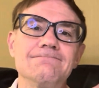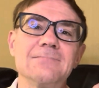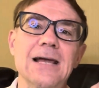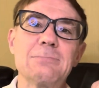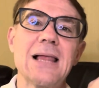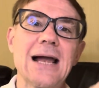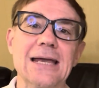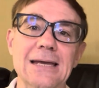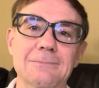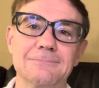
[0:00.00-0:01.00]
Like
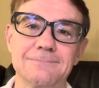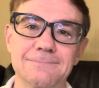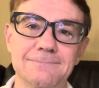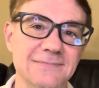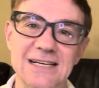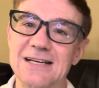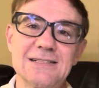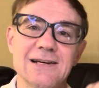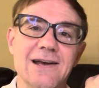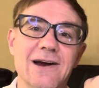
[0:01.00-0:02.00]
Blackie. He
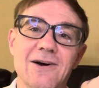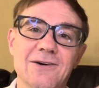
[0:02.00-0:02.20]
doesn't care.